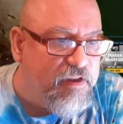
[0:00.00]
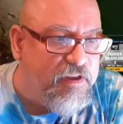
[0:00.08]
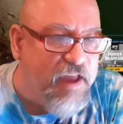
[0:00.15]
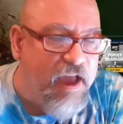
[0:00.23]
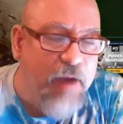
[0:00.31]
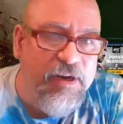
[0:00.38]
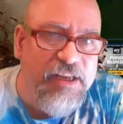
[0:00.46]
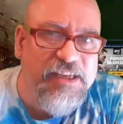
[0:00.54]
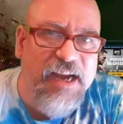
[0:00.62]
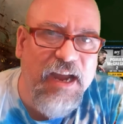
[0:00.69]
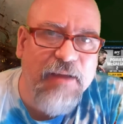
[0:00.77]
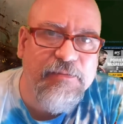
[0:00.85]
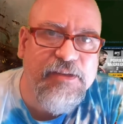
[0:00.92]
How many
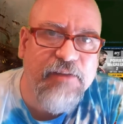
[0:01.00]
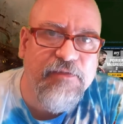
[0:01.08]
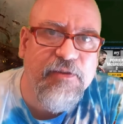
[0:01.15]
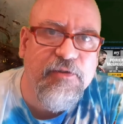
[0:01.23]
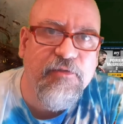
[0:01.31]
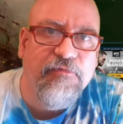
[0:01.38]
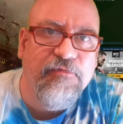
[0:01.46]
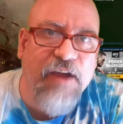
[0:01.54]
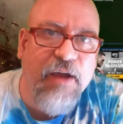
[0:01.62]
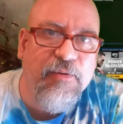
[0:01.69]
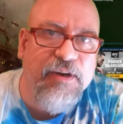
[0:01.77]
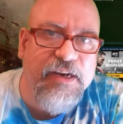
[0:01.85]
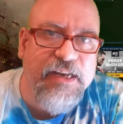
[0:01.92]
times have you
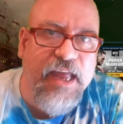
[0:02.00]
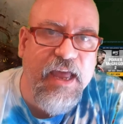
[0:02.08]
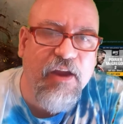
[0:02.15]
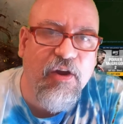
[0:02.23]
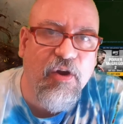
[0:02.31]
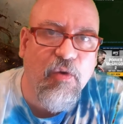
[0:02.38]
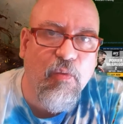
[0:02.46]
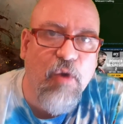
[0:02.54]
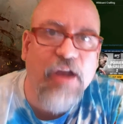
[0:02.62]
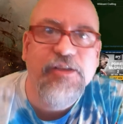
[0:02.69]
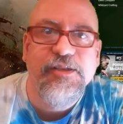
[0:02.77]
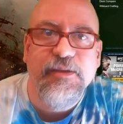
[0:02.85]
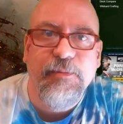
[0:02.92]
found a deck or
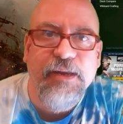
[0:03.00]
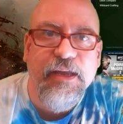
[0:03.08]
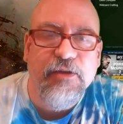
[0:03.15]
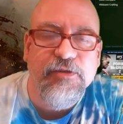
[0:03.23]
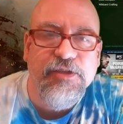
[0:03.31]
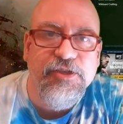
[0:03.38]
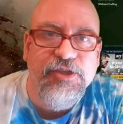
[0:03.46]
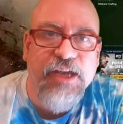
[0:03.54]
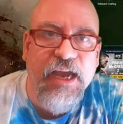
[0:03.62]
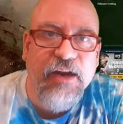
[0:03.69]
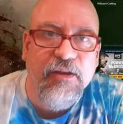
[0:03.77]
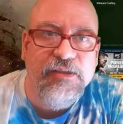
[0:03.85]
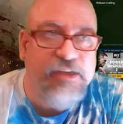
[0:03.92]
watched somebody else's
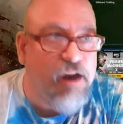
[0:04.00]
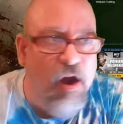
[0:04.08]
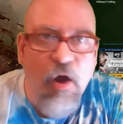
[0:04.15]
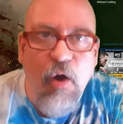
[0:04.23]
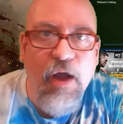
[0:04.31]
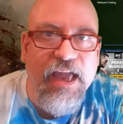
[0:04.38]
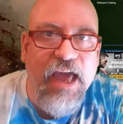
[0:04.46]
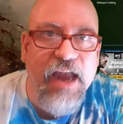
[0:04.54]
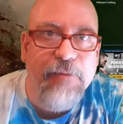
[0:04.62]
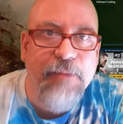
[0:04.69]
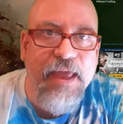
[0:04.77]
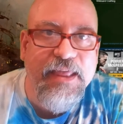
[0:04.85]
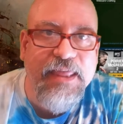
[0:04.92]
channel and said, oh, I got to
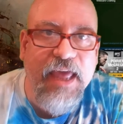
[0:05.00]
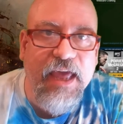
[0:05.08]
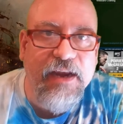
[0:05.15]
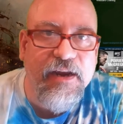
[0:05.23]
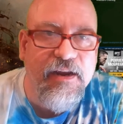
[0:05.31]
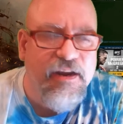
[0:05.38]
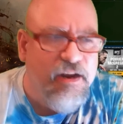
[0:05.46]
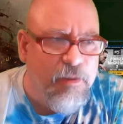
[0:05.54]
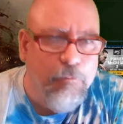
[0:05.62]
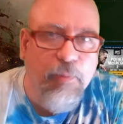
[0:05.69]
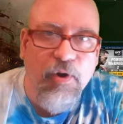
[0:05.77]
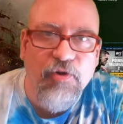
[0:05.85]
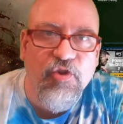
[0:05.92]
make that,
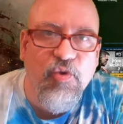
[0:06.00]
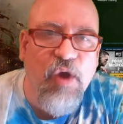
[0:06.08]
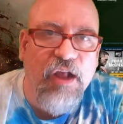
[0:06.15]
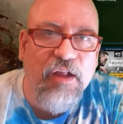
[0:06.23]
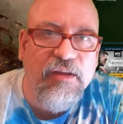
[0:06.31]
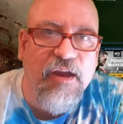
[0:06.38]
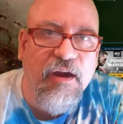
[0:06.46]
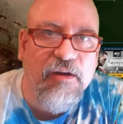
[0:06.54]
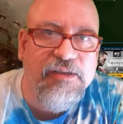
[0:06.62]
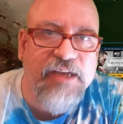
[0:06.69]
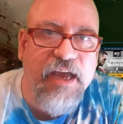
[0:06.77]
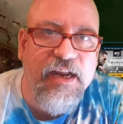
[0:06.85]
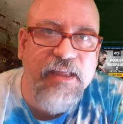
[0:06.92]
burn the wild
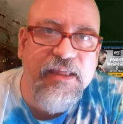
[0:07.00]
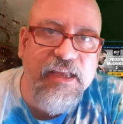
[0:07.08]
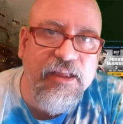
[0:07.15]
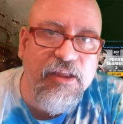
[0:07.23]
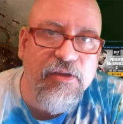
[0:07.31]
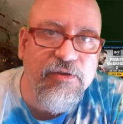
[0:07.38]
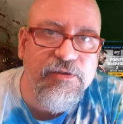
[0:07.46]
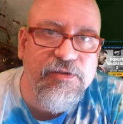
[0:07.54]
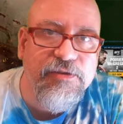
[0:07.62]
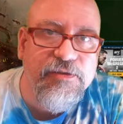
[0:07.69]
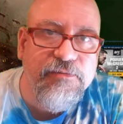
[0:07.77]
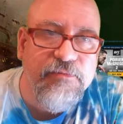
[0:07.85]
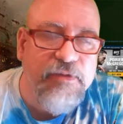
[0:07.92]
cards on it, and then
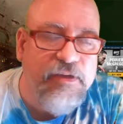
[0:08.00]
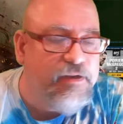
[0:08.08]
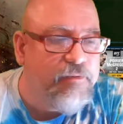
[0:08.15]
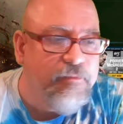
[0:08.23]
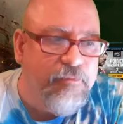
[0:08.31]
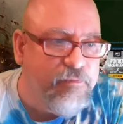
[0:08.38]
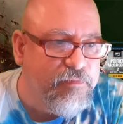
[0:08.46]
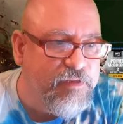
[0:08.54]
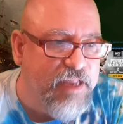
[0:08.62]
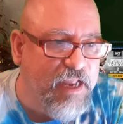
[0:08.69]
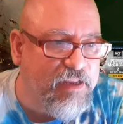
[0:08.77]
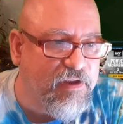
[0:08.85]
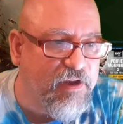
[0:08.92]
lose?
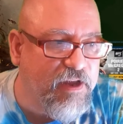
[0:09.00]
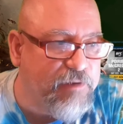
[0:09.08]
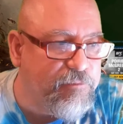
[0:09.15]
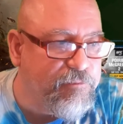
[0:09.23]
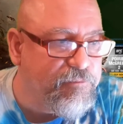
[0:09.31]
Not good.